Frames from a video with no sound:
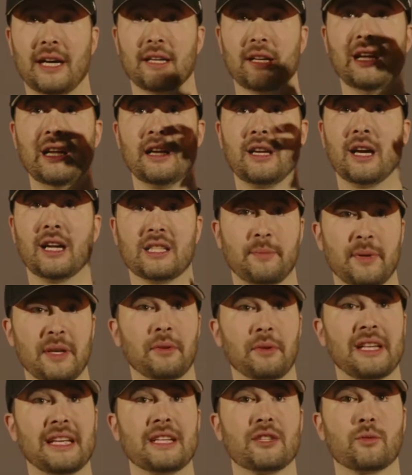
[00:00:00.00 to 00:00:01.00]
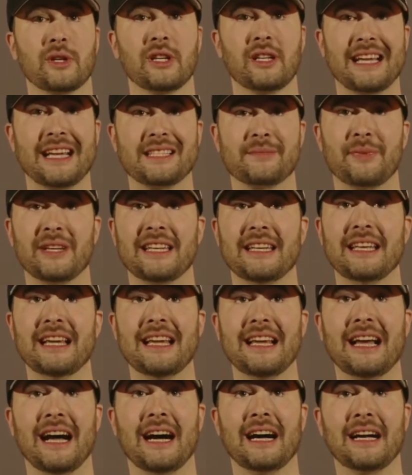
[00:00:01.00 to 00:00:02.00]
God's people, Israel, has been
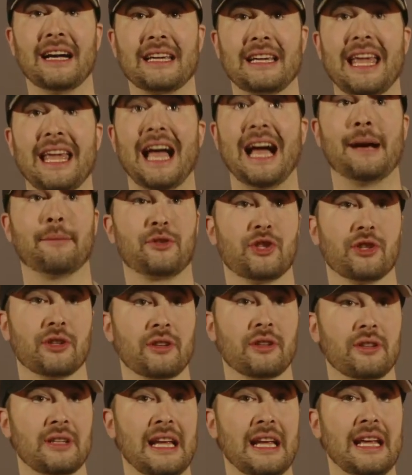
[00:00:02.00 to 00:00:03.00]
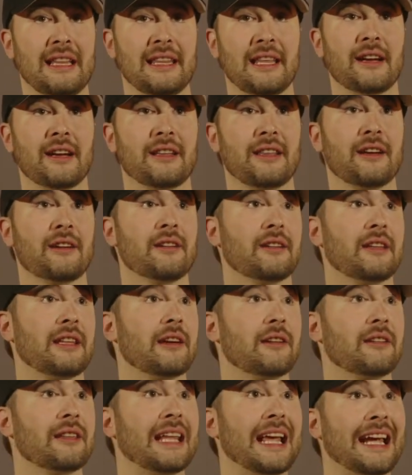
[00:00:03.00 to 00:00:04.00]
captured.
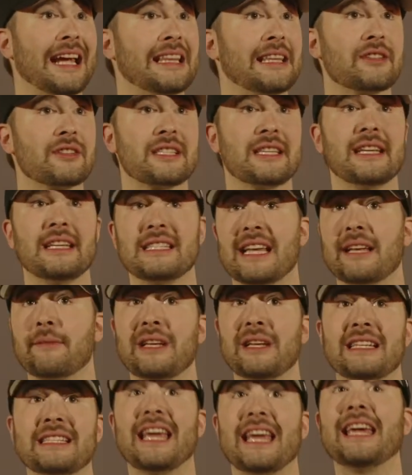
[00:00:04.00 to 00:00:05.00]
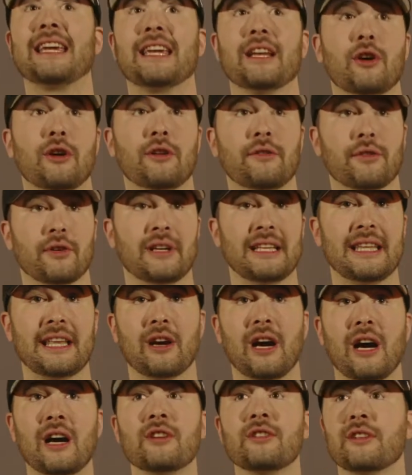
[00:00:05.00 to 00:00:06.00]
Their land, their cities had been taken over, and they're
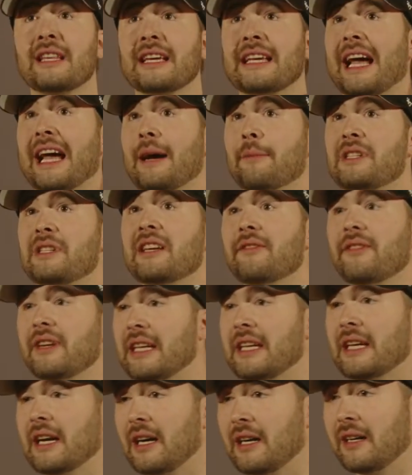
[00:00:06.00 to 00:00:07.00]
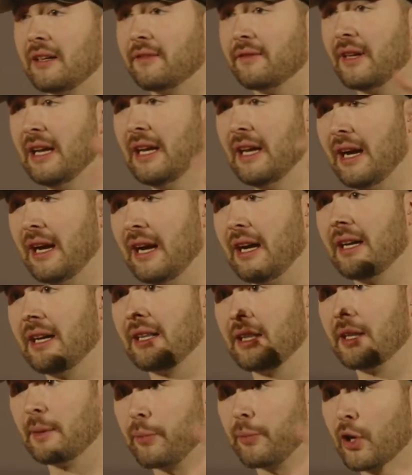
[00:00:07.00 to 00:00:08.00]
under the captivity of
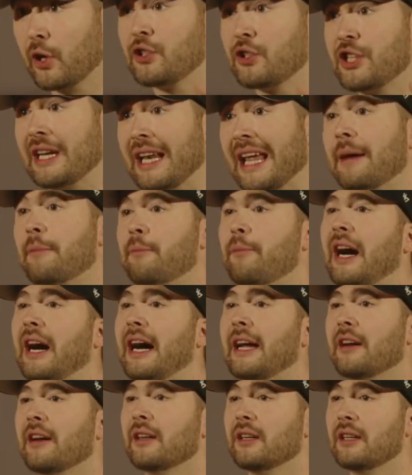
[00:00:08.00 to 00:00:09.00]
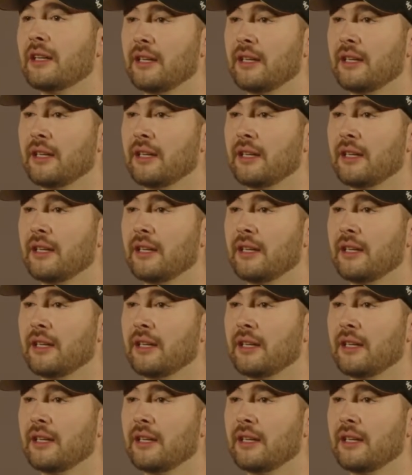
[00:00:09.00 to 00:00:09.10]
the Persian Empire.